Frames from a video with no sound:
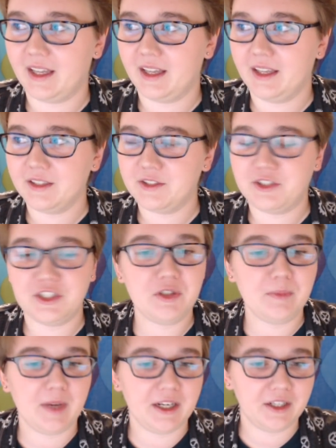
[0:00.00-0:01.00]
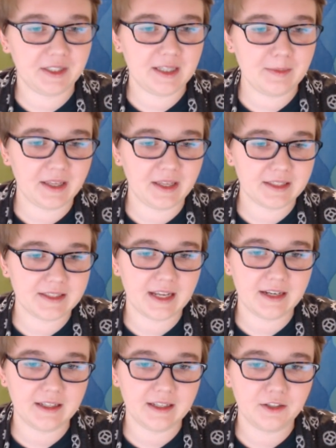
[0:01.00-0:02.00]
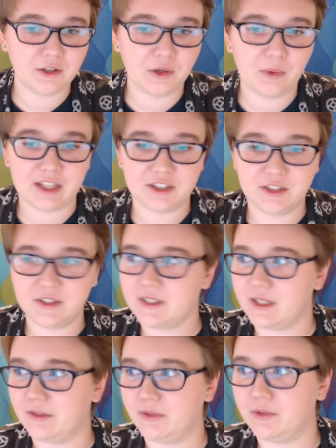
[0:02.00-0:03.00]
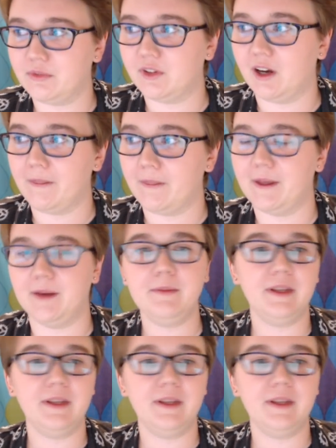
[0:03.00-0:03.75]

So just a reminder to keep sending in your questions if you've got them.